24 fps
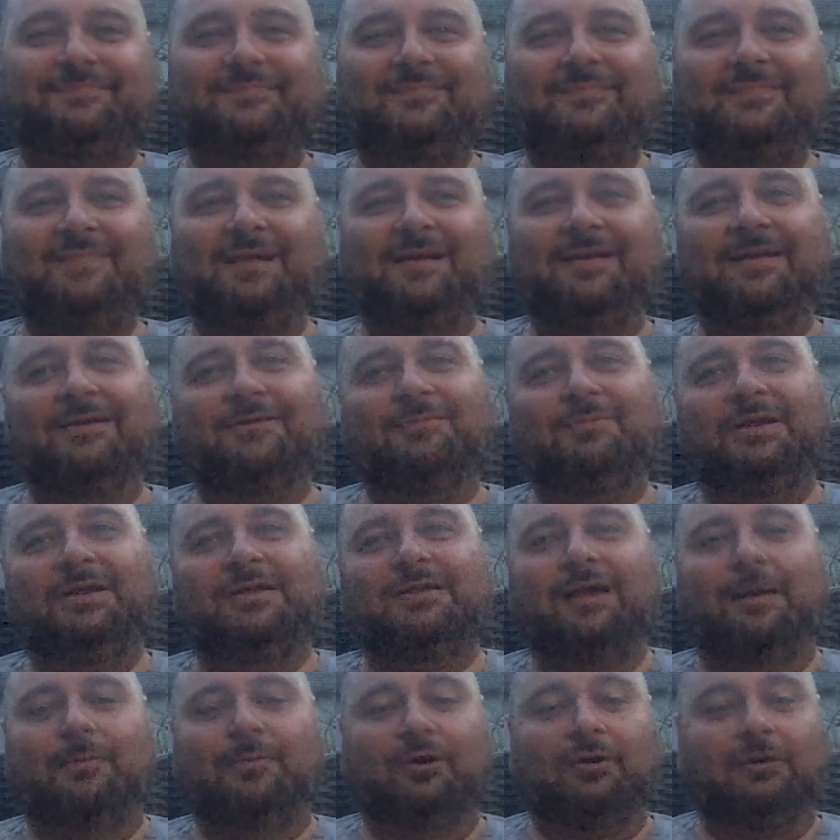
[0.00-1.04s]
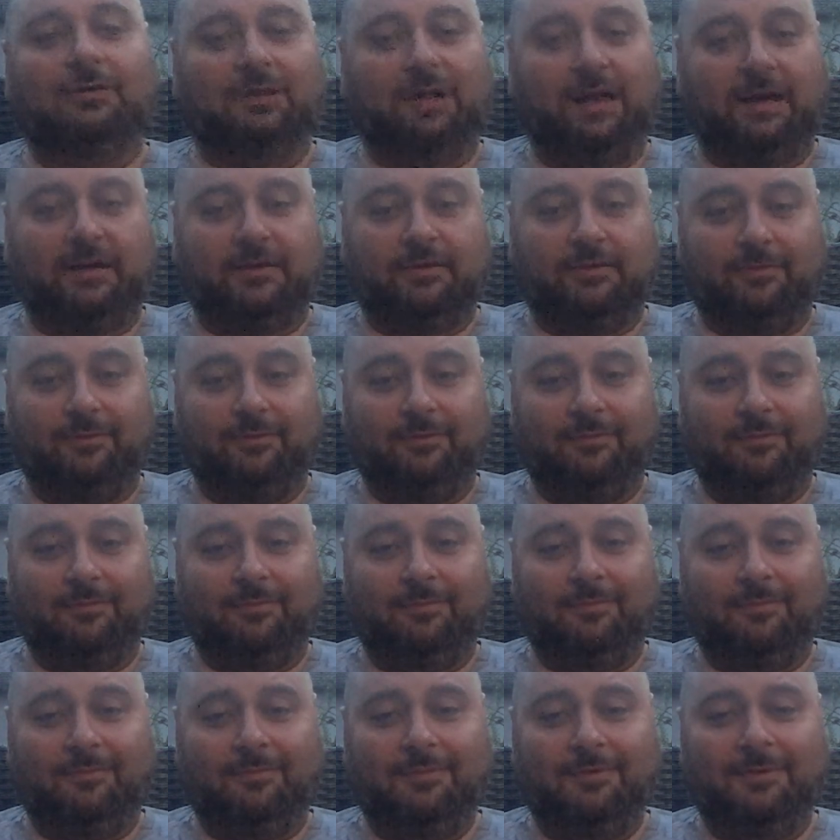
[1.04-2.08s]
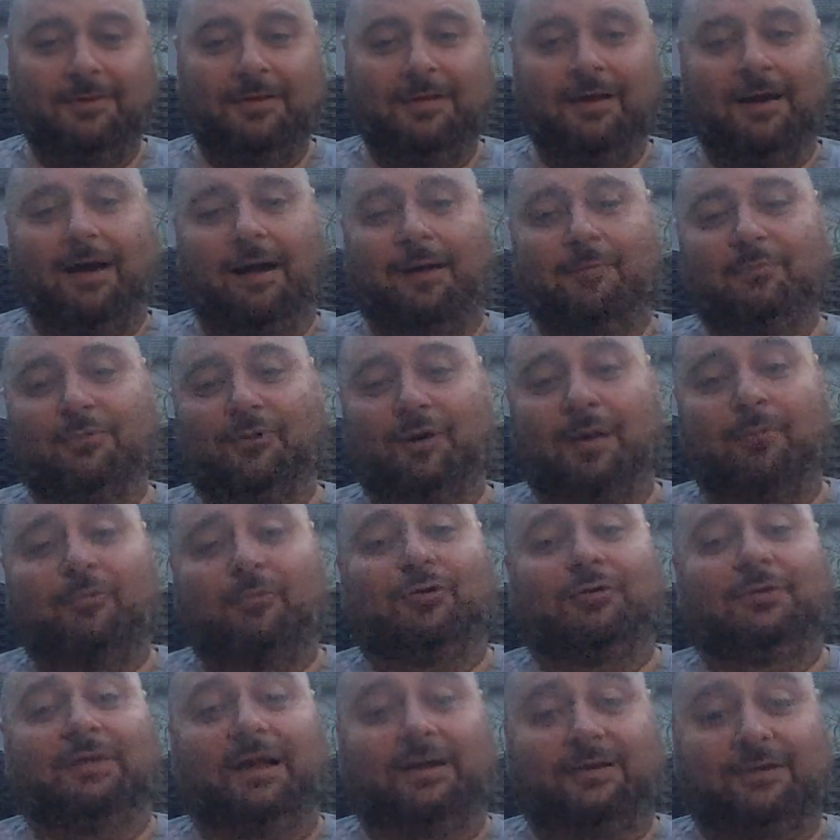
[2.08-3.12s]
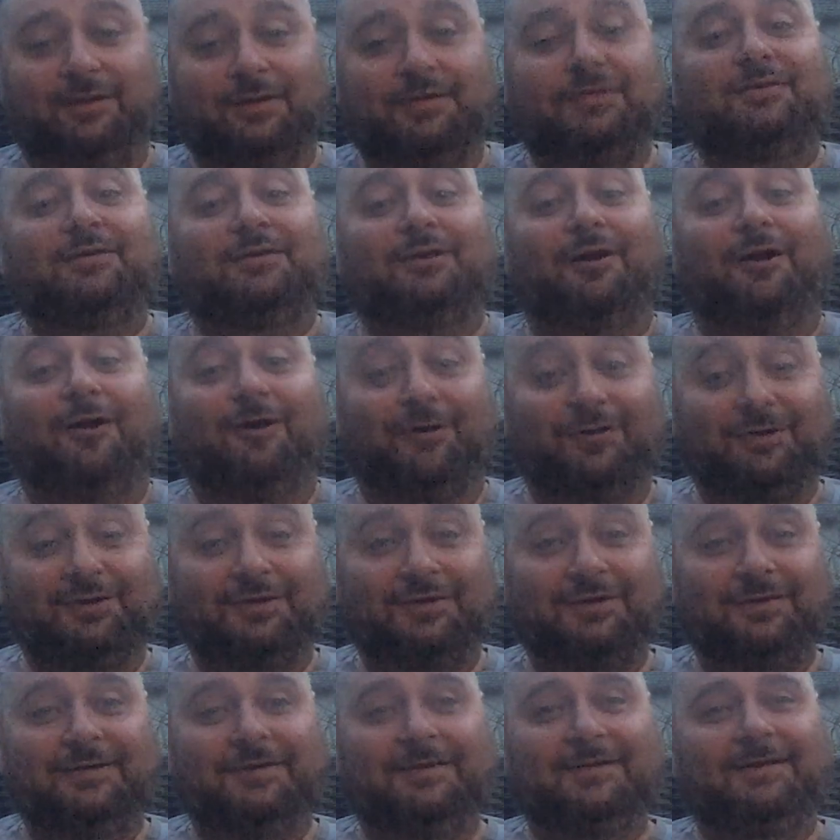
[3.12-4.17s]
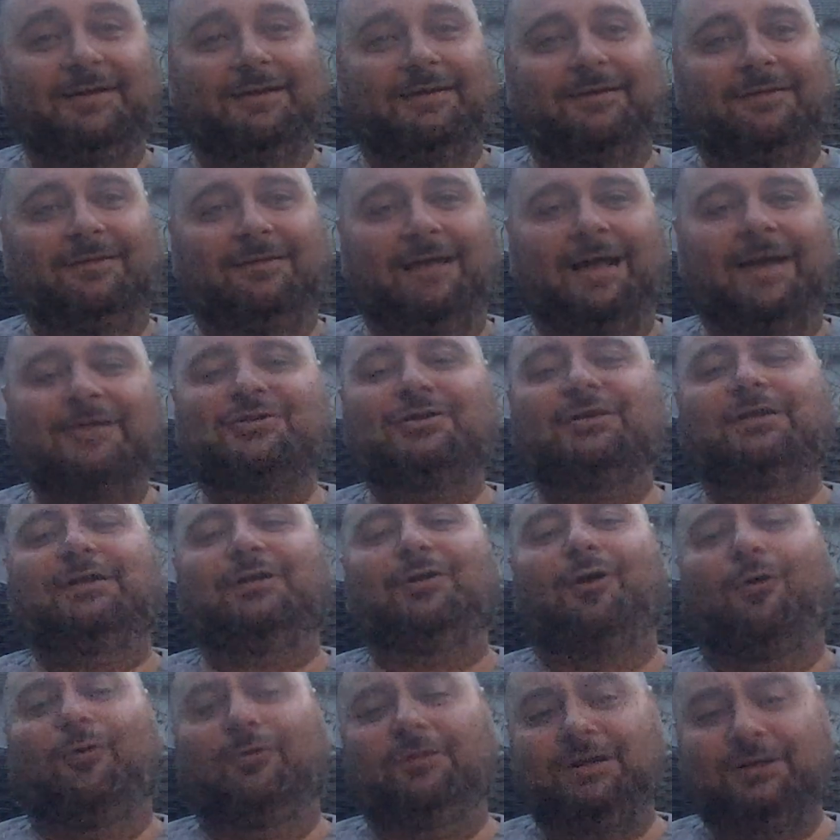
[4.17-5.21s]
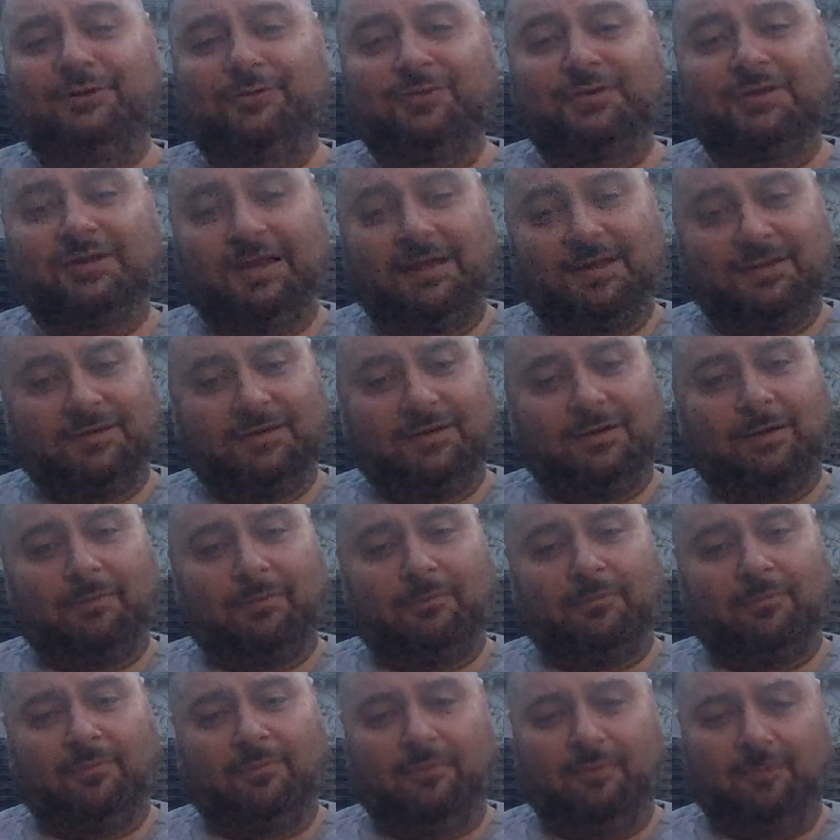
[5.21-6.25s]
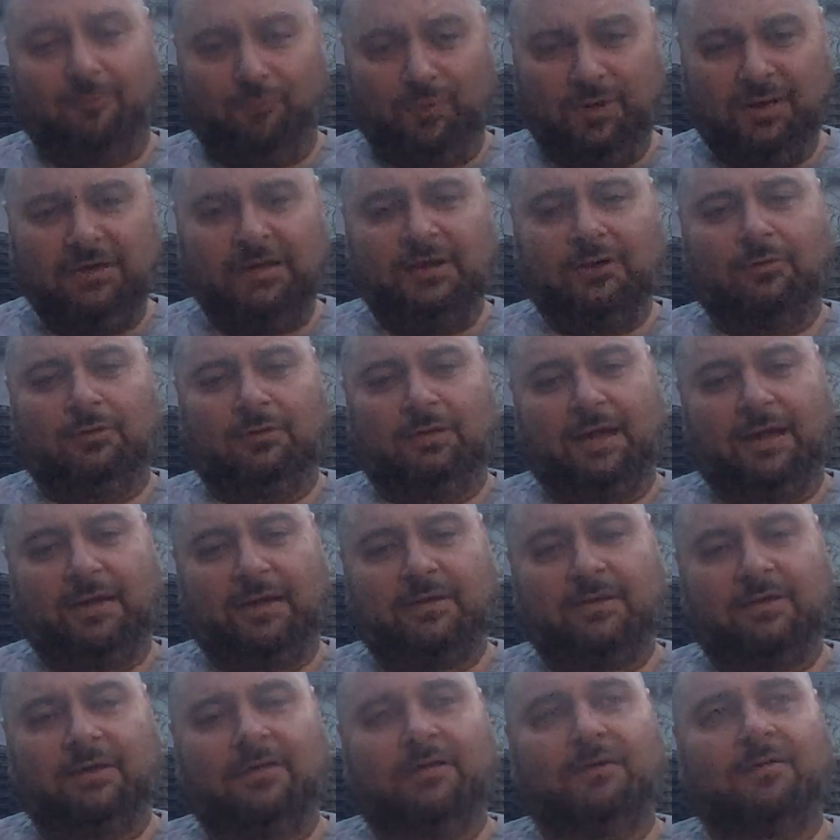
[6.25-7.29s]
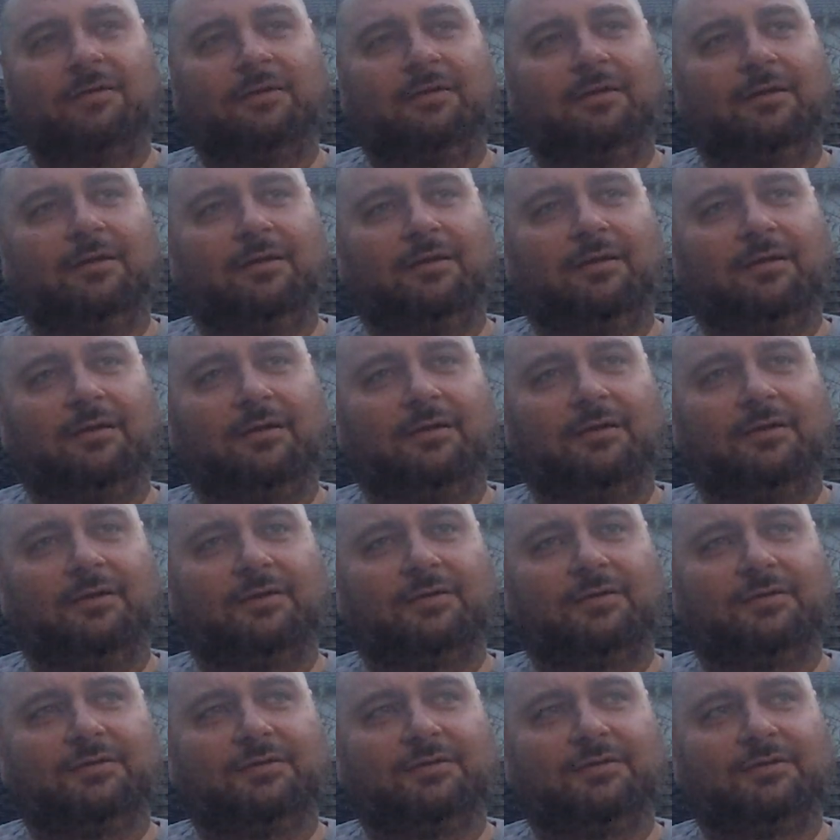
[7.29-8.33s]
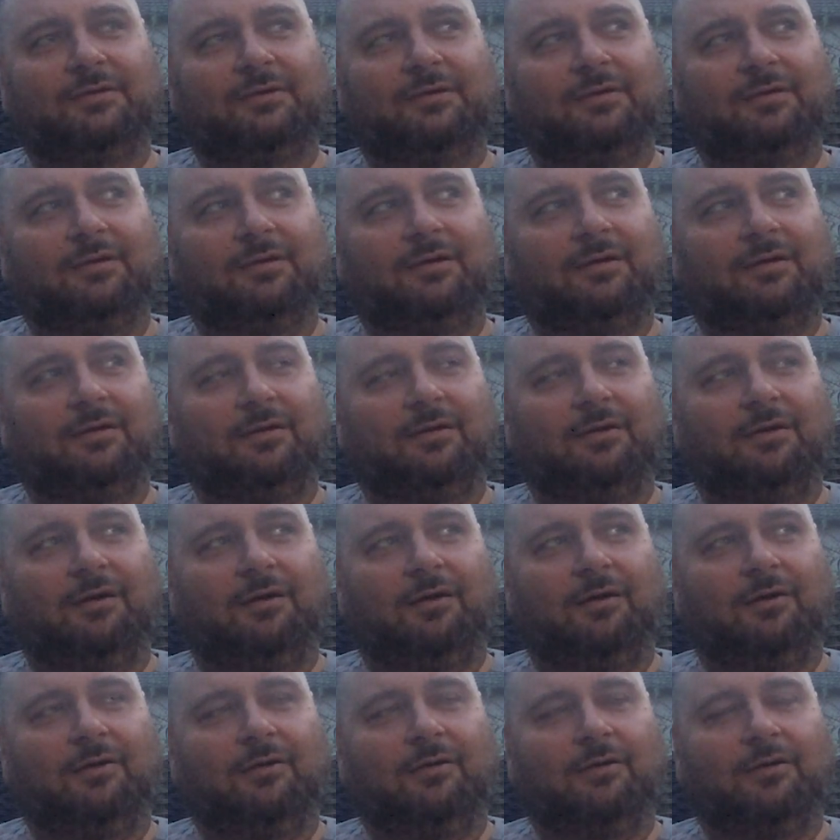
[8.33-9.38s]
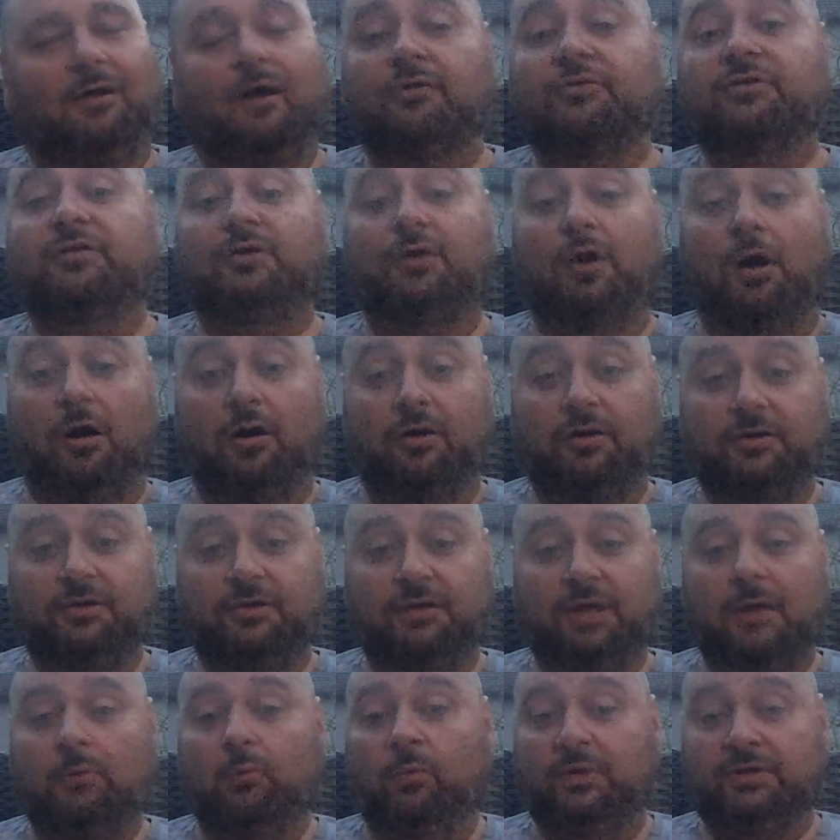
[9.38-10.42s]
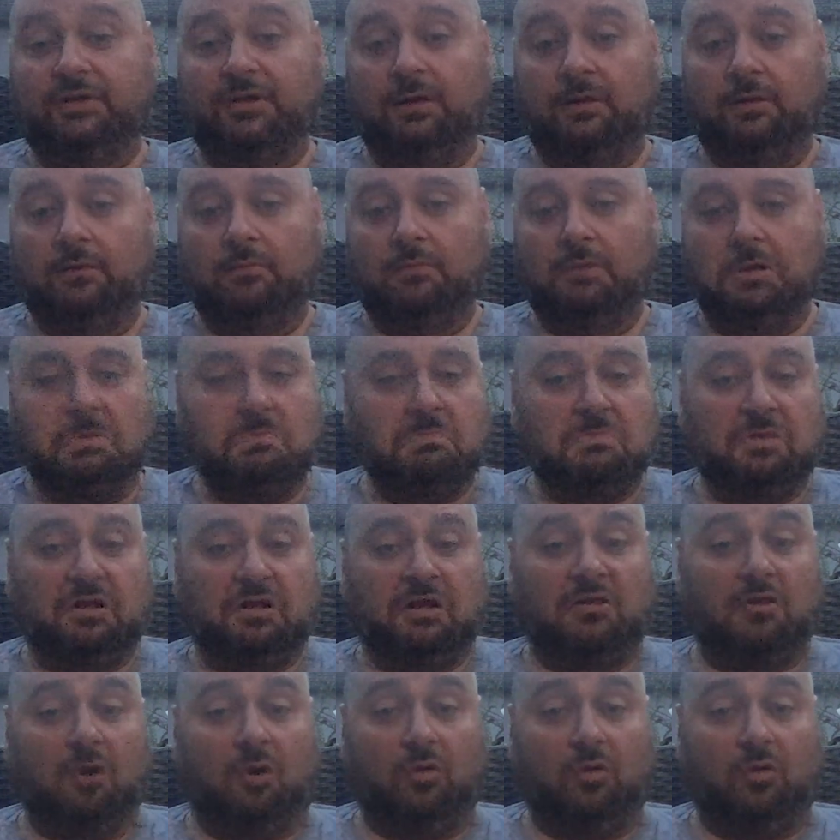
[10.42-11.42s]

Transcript: that means I'm a collector. I'm collecting cigars. Actually, the only two things that I'm really collecting are cigars and whiskey. It's the only